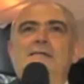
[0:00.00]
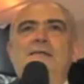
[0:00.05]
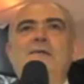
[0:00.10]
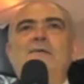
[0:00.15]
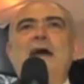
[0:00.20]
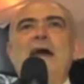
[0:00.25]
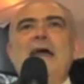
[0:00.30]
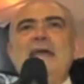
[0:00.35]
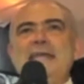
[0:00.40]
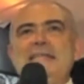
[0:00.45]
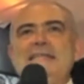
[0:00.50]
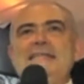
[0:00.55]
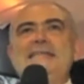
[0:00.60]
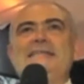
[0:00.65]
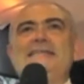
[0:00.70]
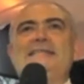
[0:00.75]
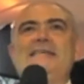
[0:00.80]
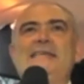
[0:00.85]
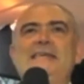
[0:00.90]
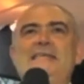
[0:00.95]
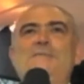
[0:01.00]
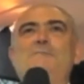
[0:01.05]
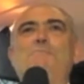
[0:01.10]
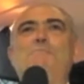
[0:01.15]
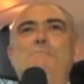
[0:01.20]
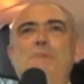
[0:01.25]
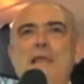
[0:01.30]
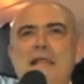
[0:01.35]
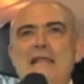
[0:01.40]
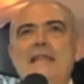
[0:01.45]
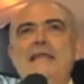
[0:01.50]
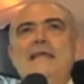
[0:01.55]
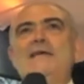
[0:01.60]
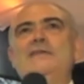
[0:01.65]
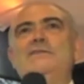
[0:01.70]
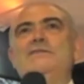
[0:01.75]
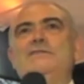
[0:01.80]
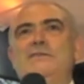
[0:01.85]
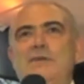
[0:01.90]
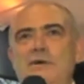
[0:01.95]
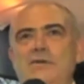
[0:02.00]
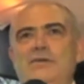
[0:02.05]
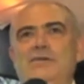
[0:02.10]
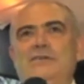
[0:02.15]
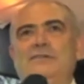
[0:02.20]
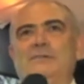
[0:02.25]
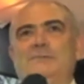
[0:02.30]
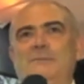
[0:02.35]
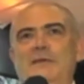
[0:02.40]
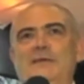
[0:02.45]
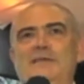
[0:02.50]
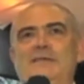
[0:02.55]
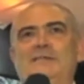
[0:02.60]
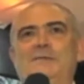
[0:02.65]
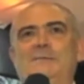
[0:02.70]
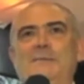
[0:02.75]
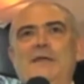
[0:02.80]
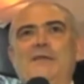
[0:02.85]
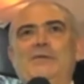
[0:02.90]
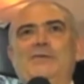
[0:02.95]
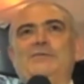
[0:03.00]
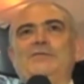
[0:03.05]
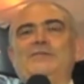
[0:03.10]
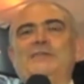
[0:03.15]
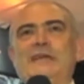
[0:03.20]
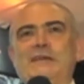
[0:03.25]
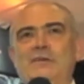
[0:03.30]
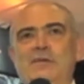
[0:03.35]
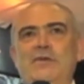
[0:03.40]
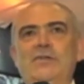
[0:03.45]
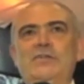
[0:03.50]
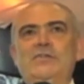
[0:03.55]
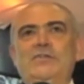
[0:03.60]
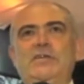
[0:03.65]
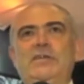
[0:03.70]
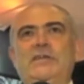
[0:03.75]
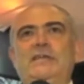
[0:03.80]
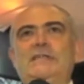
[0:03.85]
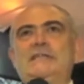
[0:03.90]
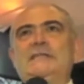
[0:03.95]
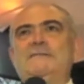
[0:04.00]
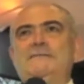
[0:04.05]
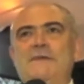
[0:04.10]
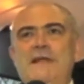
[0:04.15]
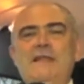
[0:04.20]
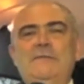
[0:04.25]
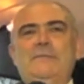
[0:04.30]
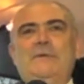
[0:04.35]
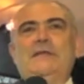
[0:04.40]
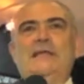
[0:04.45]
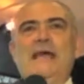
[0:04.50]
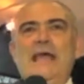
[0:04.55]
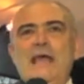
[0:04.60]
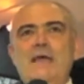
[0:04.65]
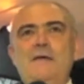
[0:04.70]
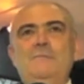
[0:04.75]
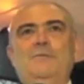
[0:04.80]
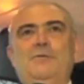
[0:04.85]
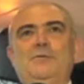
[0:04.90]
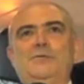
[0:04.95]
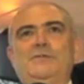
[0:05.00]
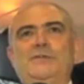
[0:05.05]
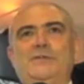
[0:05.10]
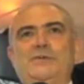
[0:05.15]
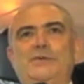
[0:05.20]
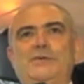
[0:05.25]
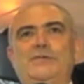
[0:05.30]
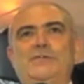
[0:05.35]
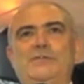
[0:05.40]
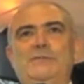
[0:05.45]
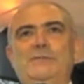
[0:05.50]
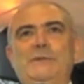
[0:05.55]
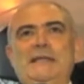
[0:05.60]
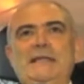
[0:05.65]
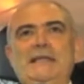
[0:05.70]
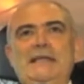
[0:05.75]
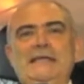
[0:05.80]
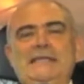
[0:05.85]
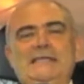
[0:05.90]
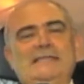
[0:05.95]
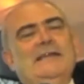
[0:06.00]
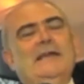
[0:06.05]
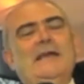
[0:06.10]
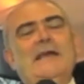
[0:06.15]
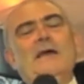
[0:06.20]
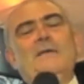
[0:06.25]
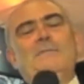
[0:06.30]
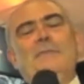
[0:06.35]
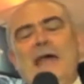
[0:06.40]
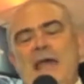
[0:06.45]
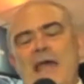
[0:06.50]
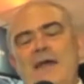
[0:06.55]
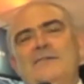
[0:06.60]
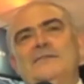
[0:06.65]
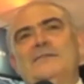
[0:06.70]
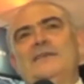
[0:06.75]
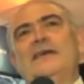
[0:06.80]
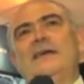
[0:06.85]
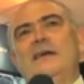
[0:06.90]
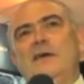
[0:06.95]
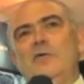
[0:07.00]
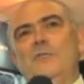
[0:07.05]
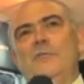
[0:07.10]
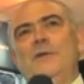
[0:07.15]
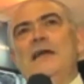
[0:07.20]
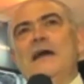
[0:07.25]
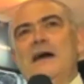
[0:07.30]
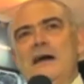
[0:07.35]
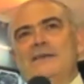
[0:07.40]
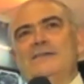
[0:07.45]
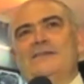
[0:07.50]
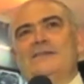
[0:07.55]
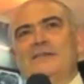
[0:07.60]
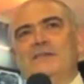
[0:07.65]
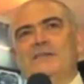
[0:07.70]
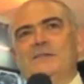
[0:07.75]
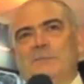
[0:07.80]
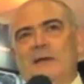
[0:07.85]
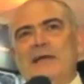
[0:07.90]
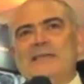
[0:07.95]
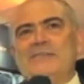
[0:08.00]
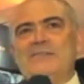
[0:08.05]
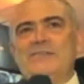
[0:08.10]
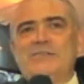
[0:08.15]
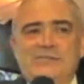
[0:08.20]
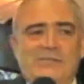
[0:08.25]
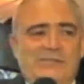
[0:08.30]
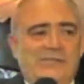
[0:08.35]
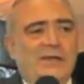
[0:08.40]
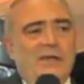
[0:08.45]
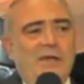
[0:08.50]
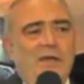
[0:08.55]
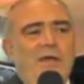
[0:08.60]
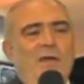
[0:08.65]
So $86 billion being spent on technology and development at airports across the Middle East. But how's that helping us as passengers?